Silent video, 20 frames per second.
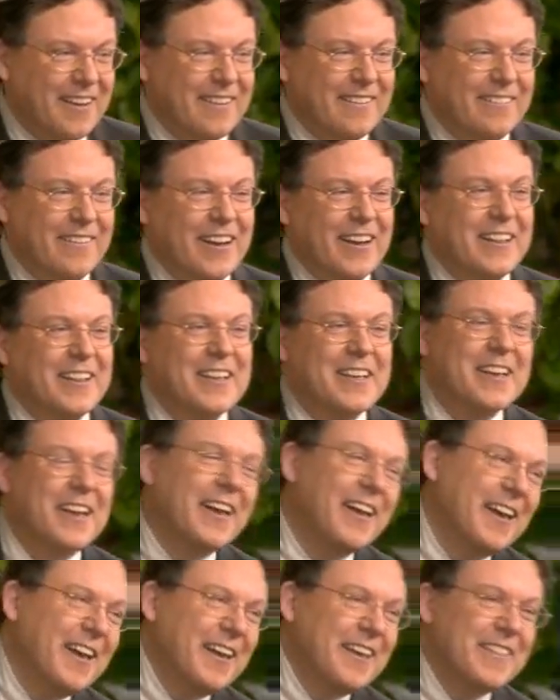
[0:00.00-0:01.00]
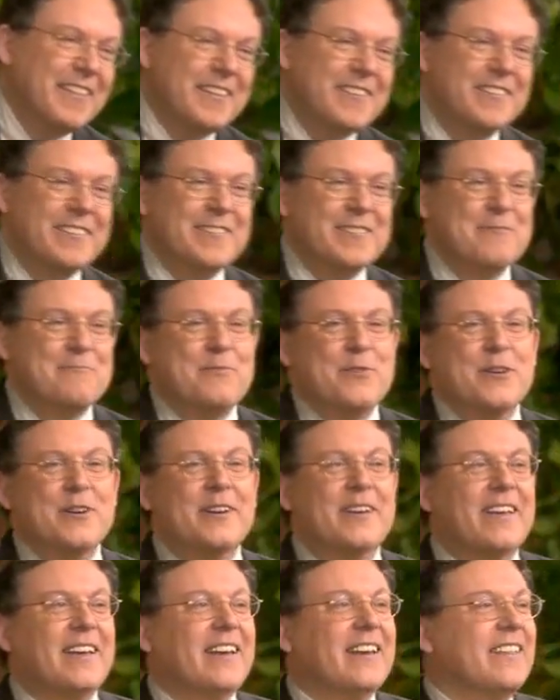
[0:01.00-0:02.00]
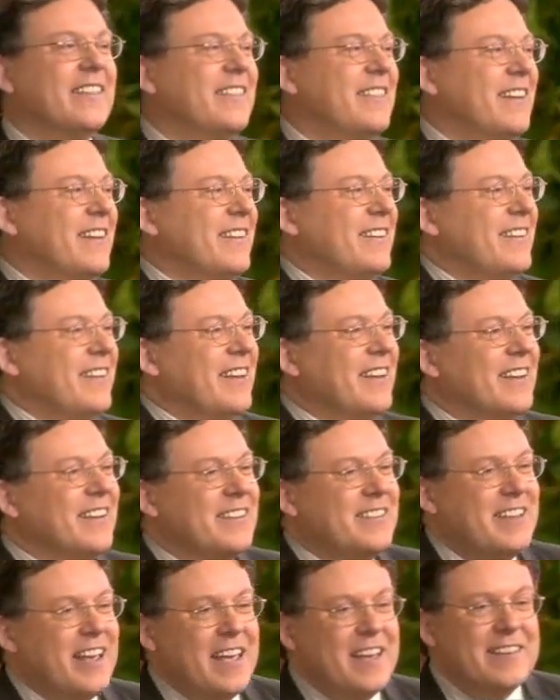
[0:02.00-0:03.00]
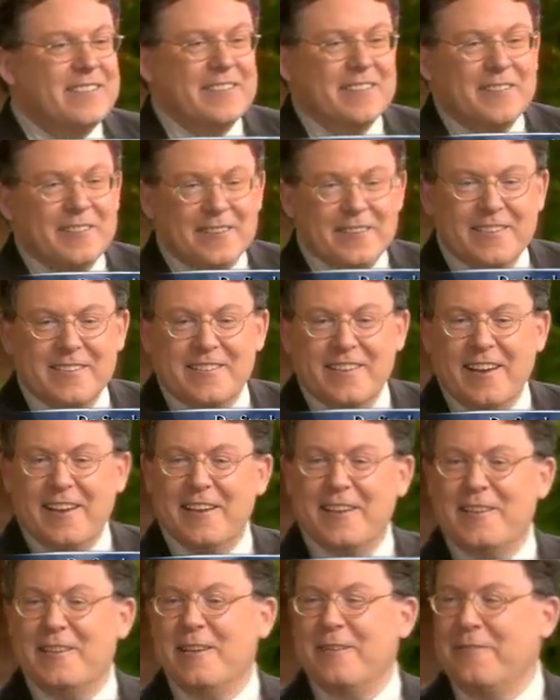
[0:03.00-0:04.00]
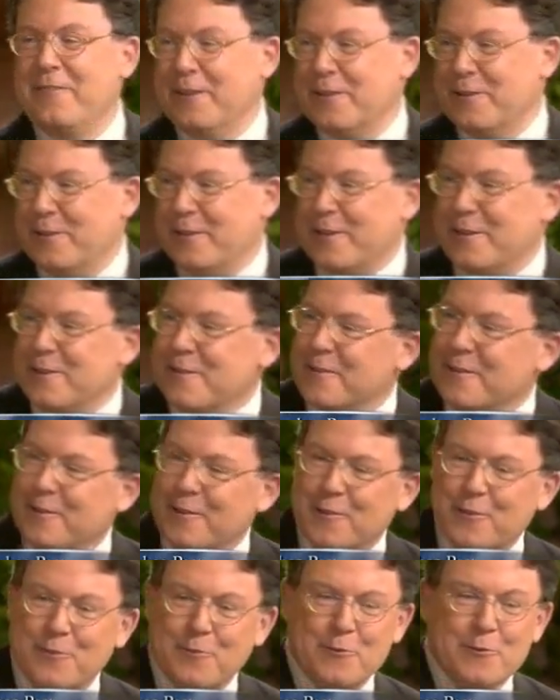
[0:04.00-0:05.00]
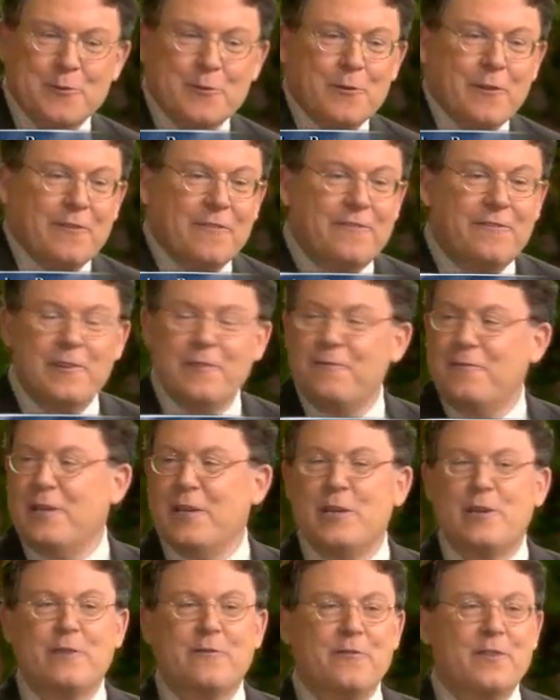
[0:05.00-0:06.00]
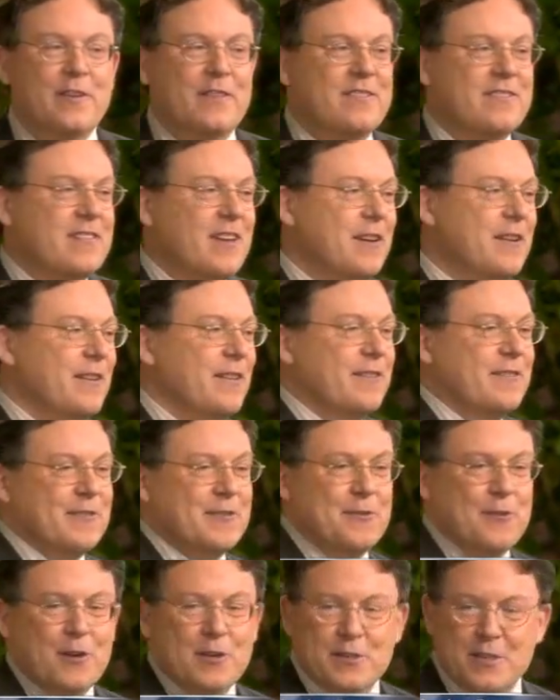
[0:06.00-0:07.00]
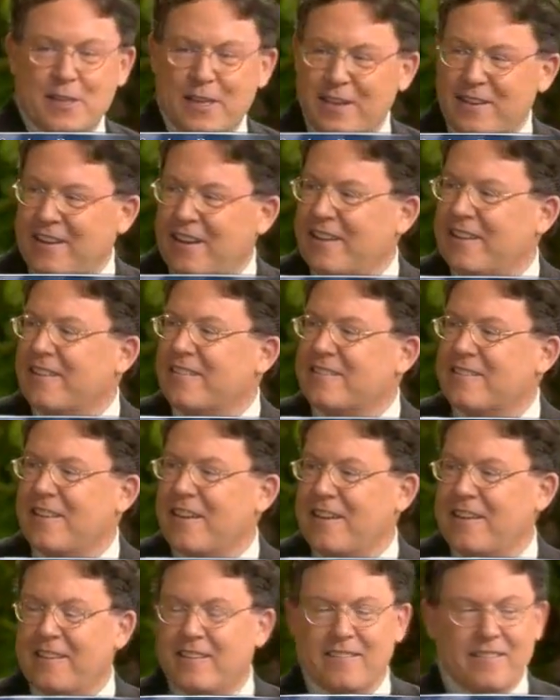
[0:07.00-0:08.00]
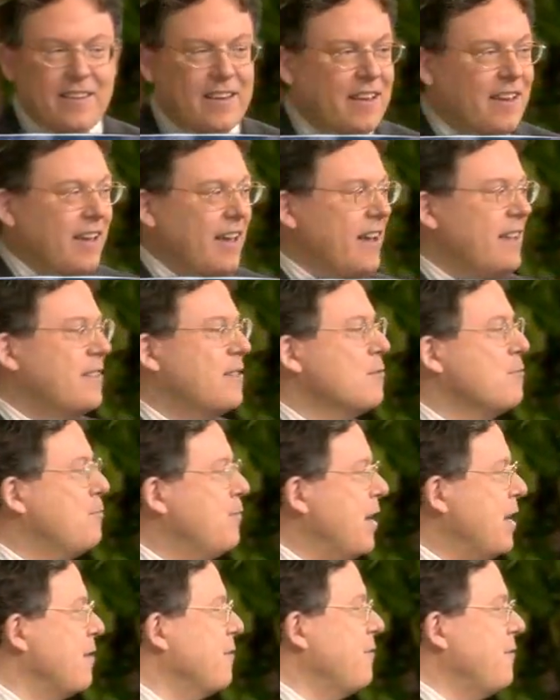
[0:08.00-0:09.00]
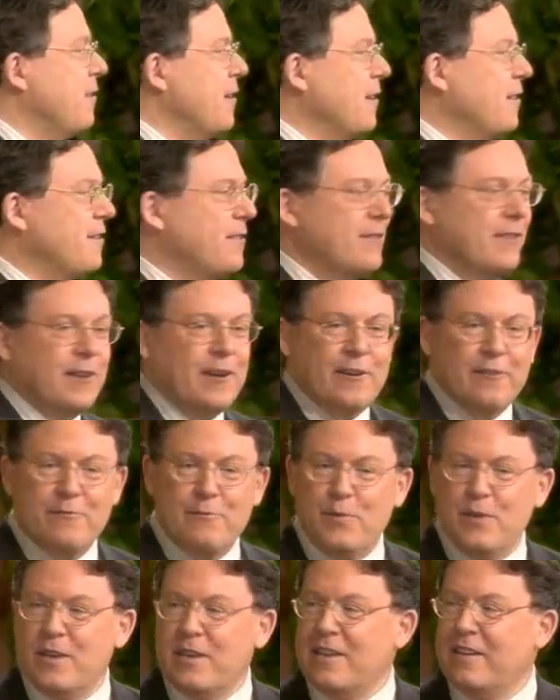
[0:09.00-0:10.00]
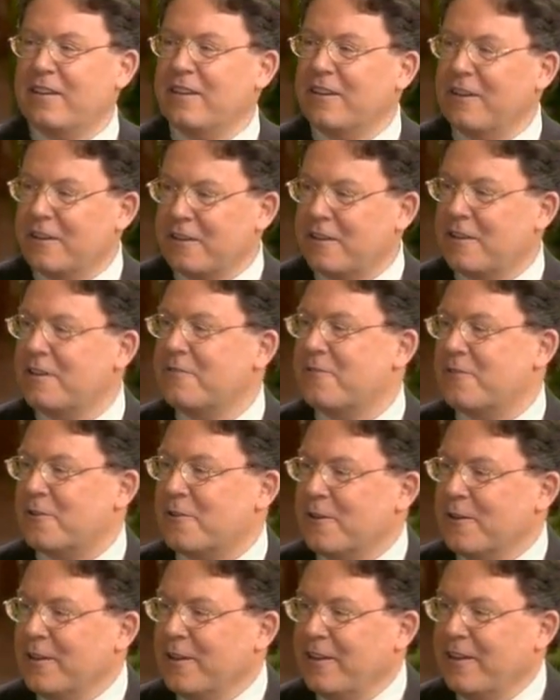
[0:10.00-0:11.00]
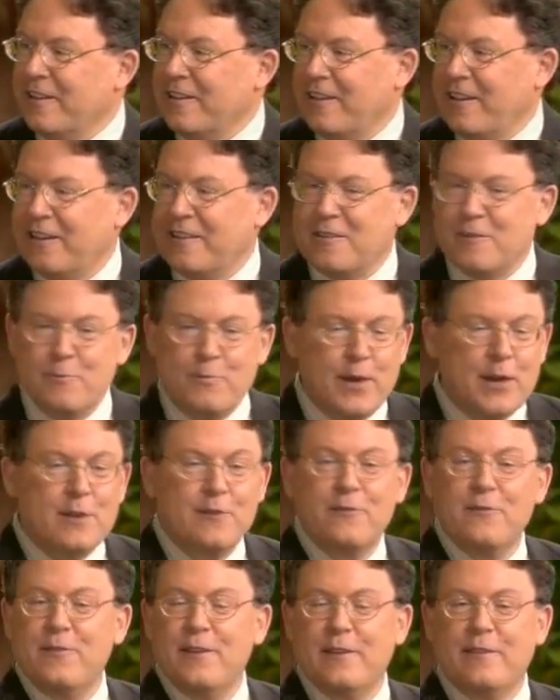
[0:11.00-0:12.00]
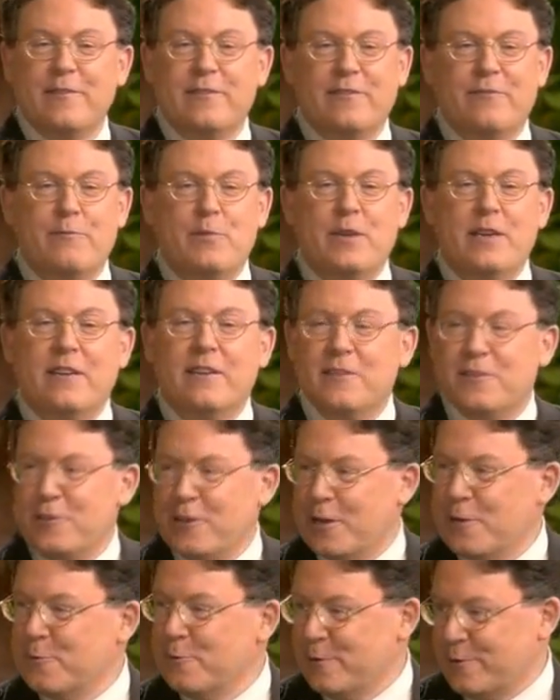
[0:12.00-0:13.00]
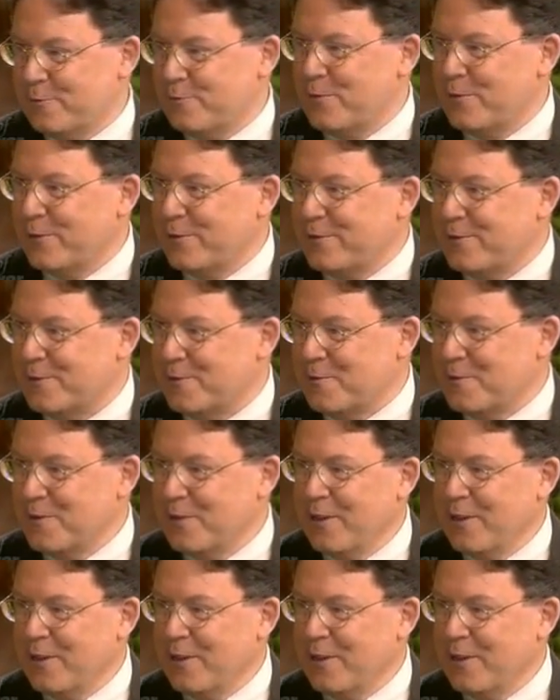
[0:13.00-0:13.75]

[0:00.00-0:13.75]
Well, this is a book that takes a look scientifically through 50 different studies across the United States at the benefits of being a giver, at the benefits of being a generous person.